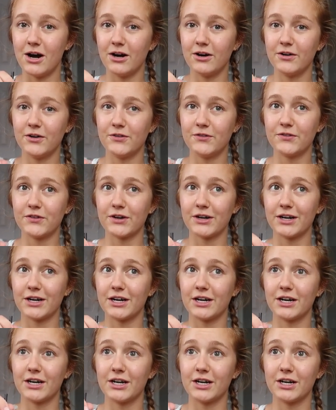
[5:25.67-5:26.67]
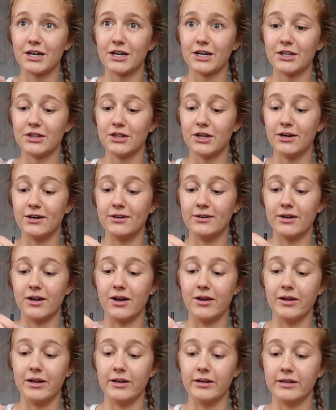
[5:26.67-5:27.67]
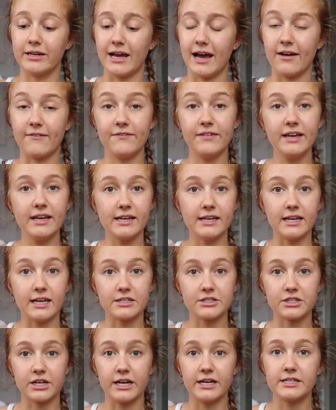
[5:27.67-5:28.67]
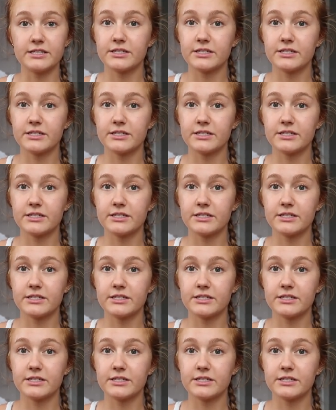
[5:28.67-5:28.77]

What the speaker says: overload on caffeine yesterday.